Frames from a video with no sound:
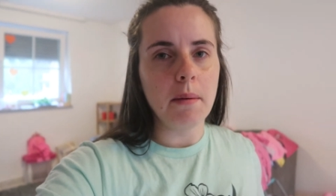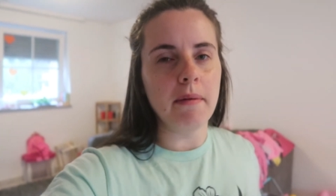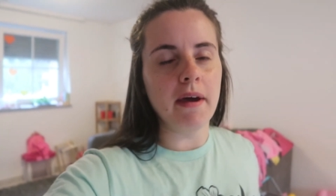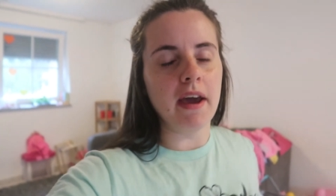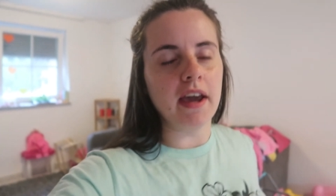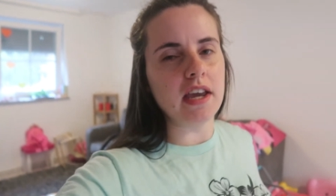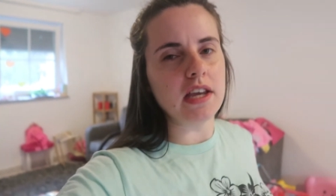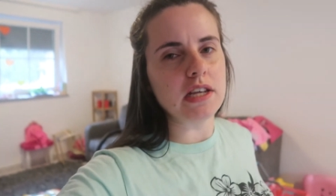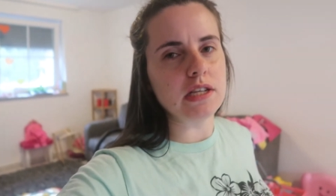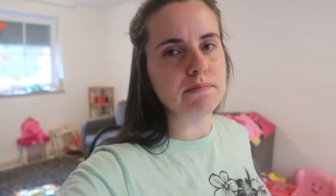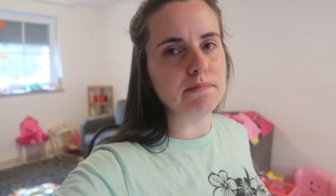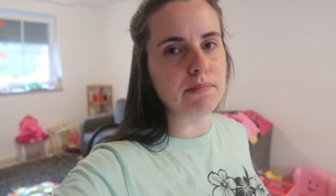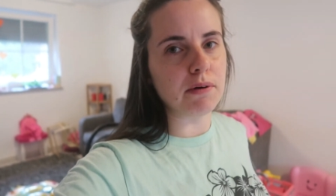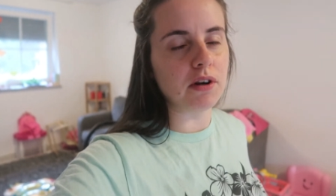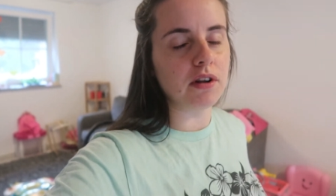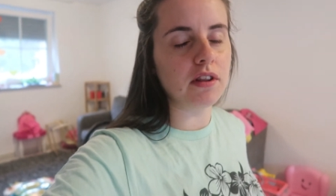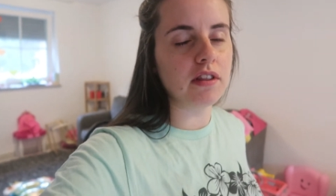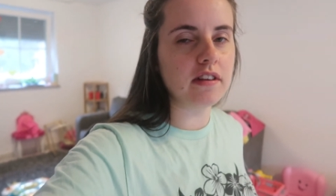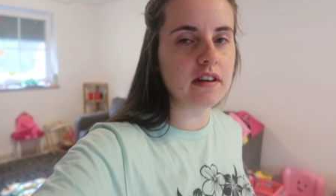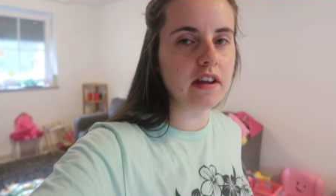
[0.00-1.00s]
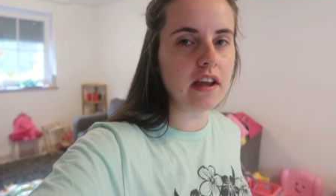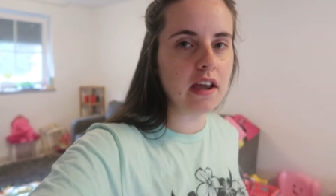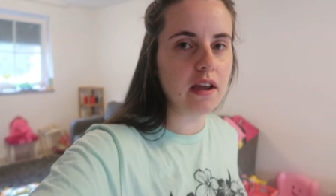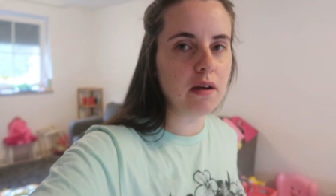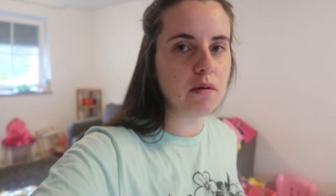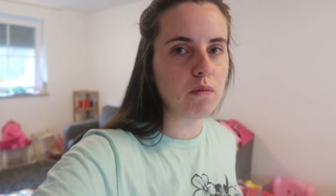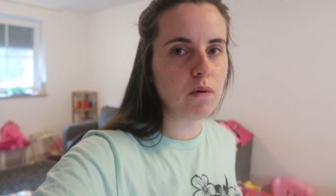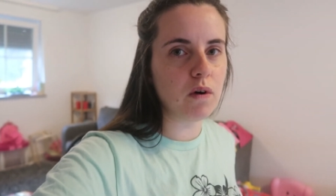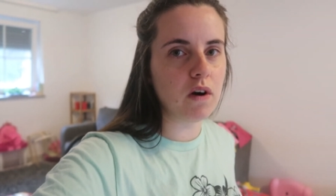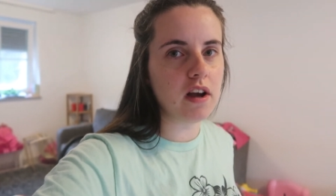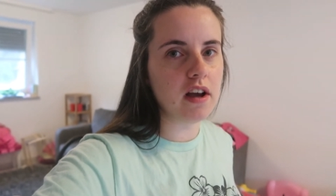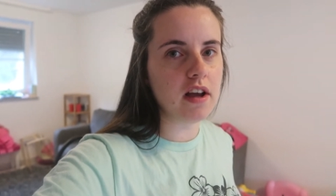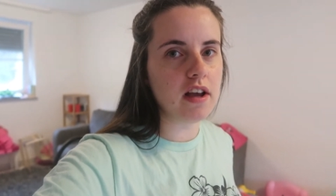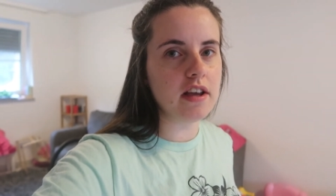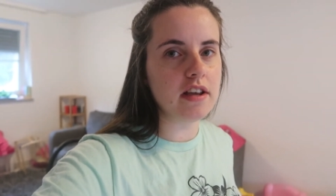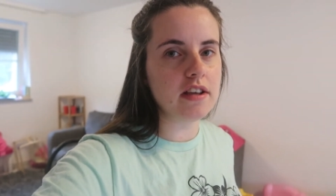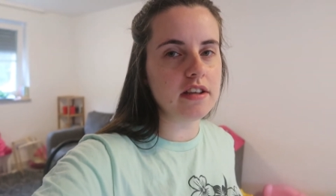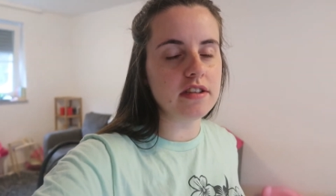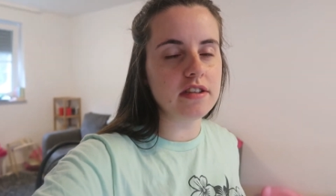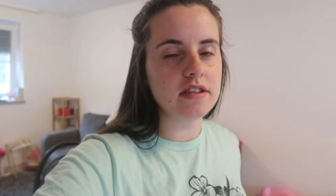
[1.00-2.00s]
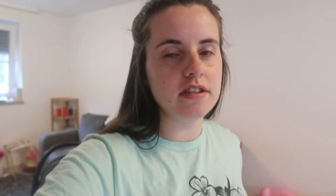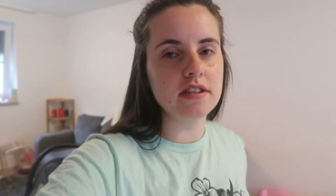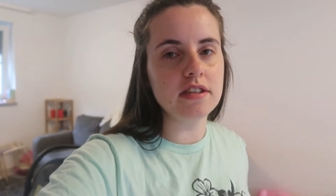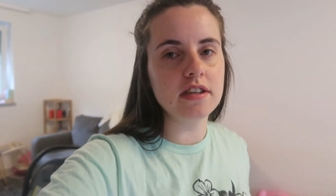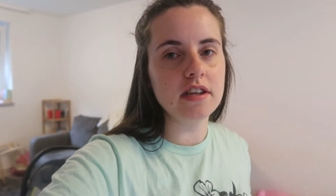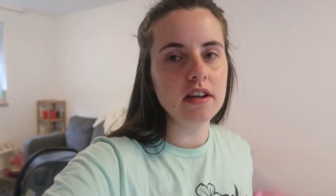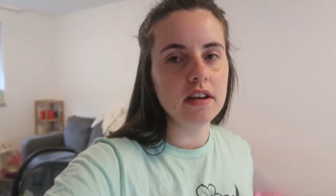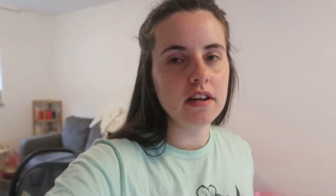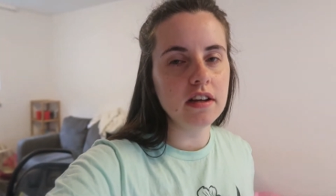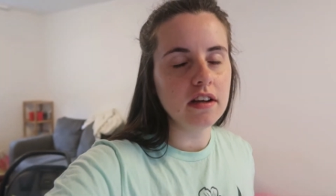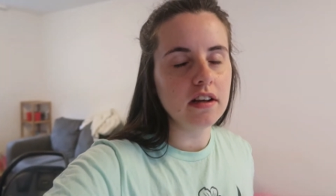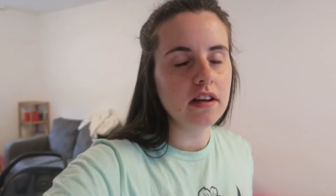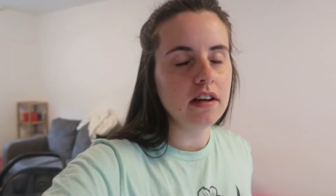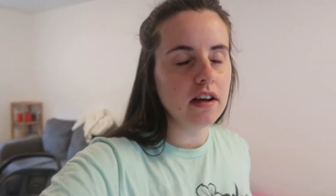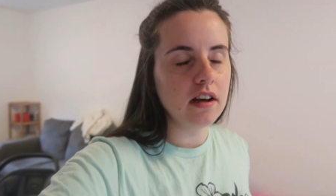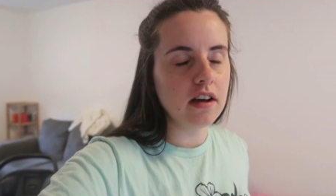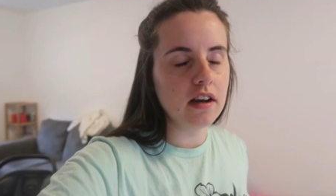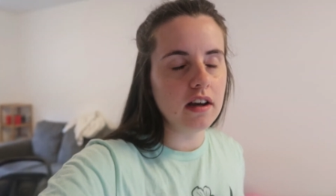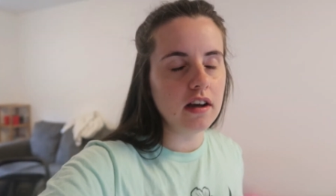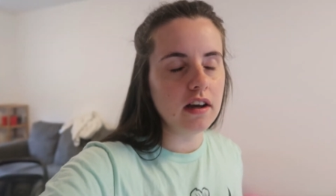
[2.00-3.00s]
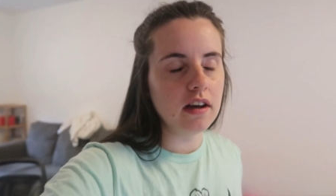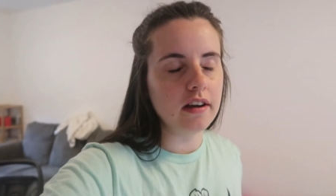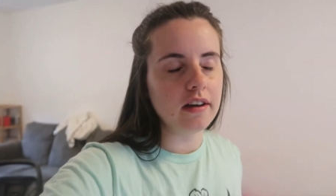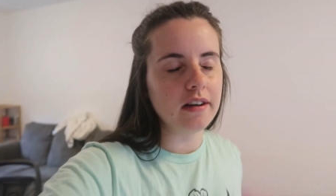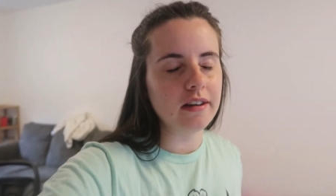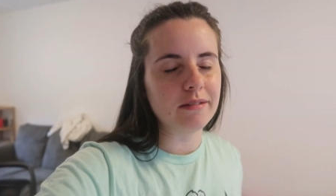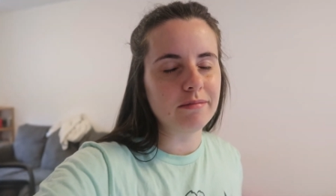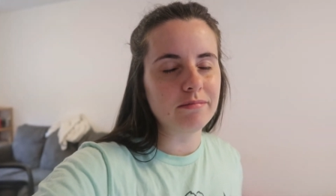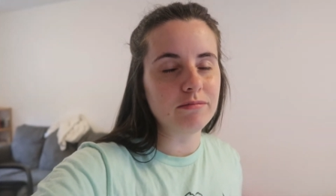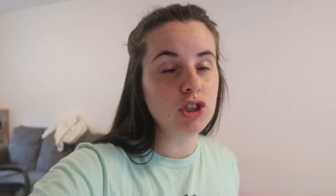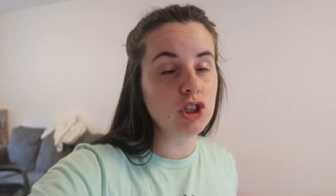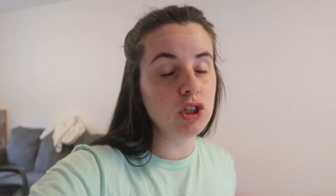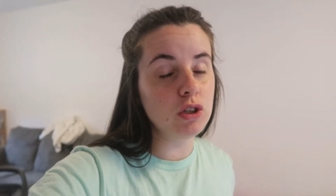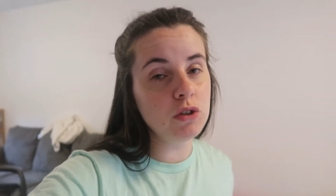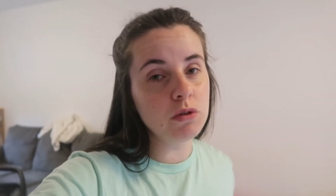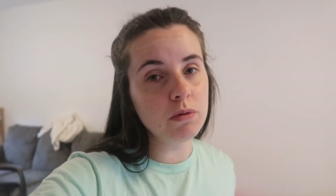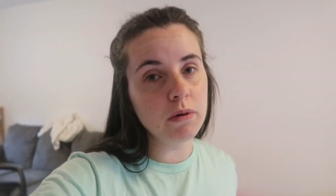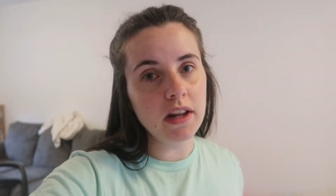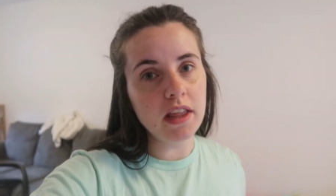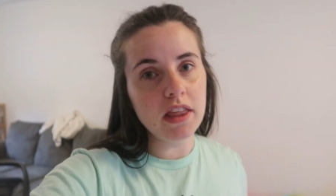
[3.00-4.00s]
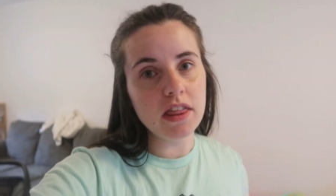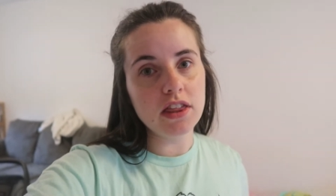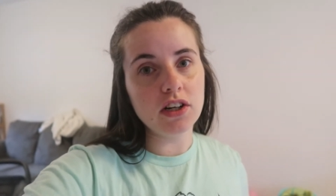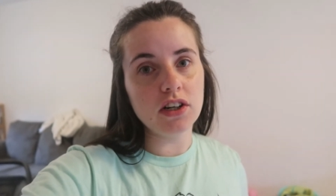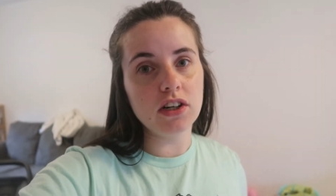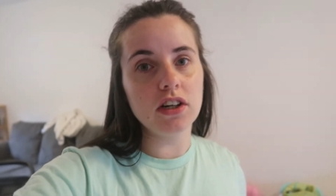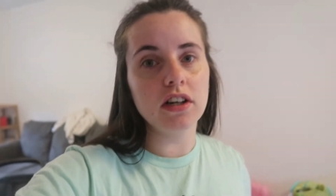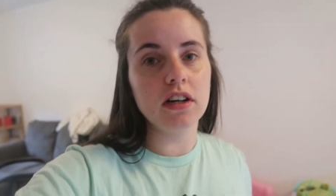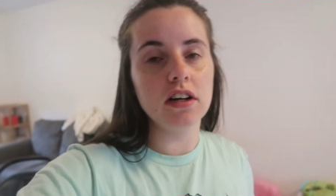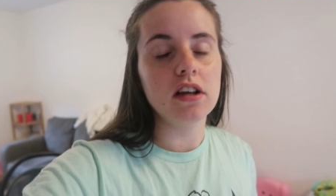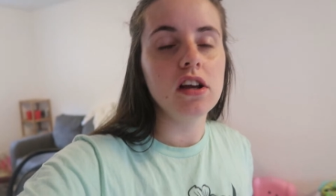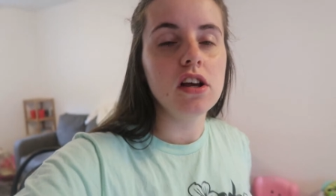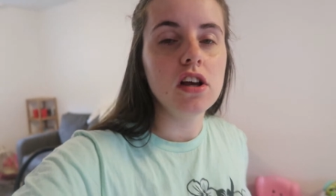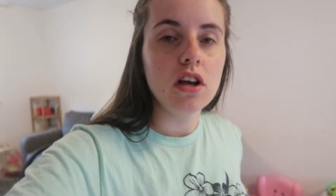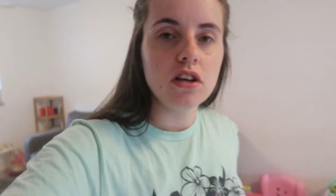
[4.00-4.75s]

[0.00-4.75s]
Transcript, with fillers: Maggie's birthday was um, June twenty-third.